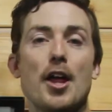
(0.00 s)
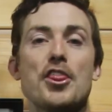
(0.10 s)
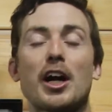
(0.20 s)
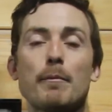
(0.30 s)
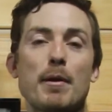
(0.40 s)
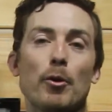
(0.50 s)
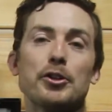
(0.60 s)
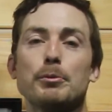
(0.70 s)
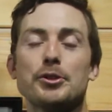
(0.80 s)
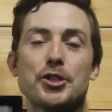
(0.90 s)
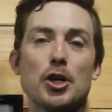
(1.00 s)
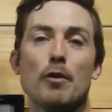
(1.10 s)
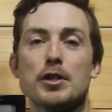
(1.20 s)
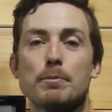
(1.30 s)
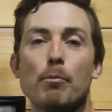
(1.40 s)
There can be multiple
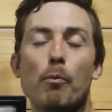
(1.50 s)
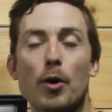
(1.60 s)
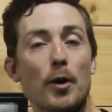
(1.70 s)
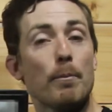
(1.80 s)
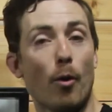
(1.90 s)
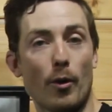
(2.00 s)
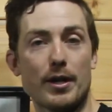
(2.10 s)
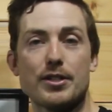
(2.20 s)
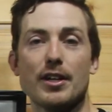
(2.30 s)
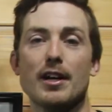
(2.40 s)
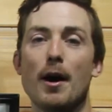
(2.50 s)
turnovers per point,